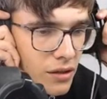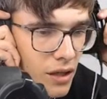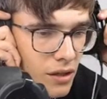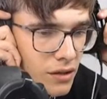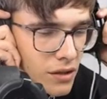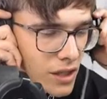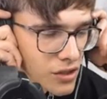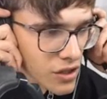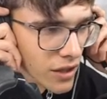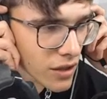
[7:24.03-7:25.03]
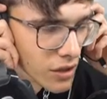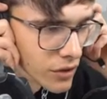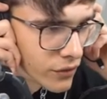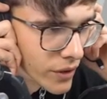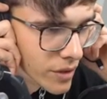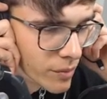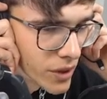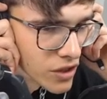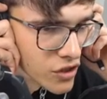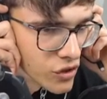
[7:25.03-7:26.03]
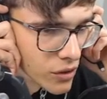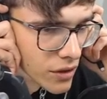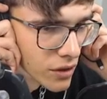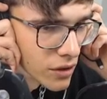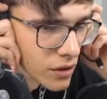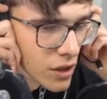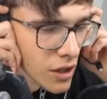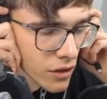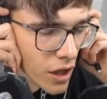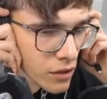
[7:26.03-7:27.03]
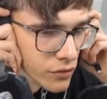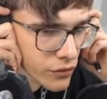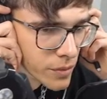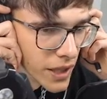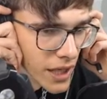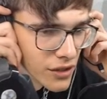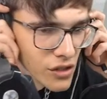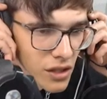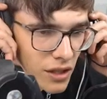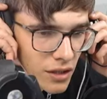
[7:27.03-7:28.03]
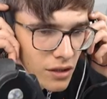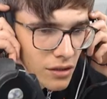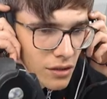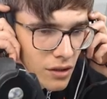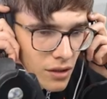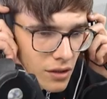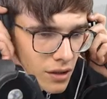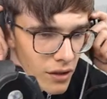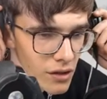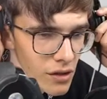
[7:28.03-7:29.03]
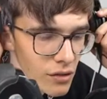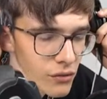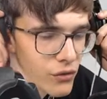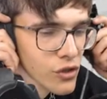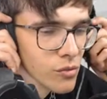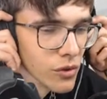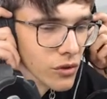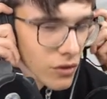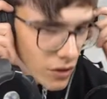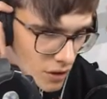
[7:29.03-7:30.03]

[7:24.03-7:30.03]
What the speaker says: And it has like a lot of green parts. So the half of my head is like, I don't know, invisible.